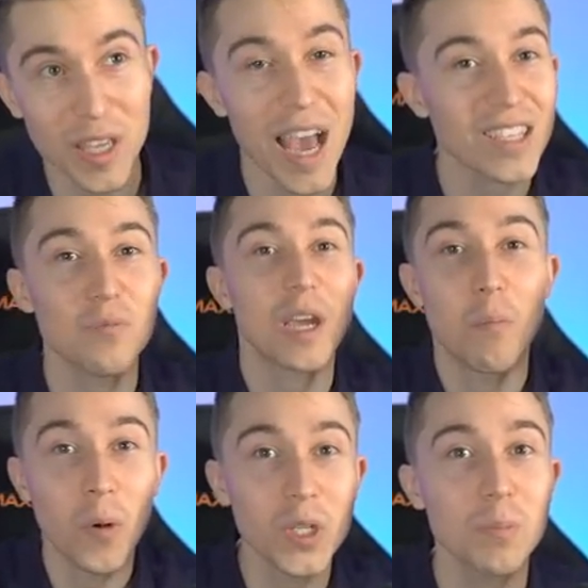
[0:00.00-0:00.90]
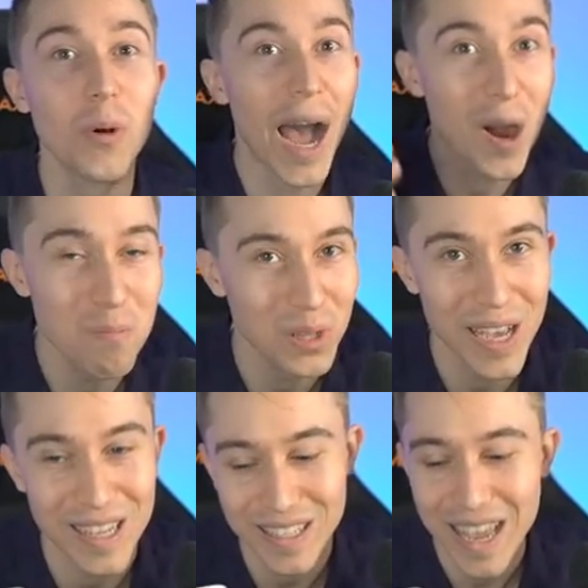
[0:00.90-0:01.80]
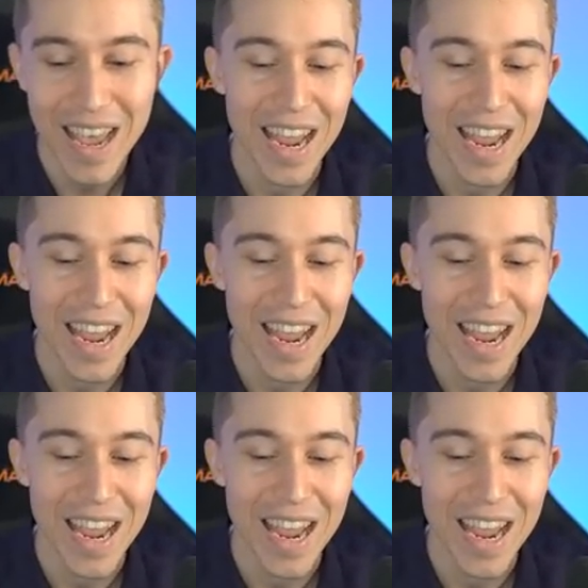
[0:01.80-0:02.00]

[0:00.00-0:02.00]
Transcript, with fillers: He has to make multiple outplays.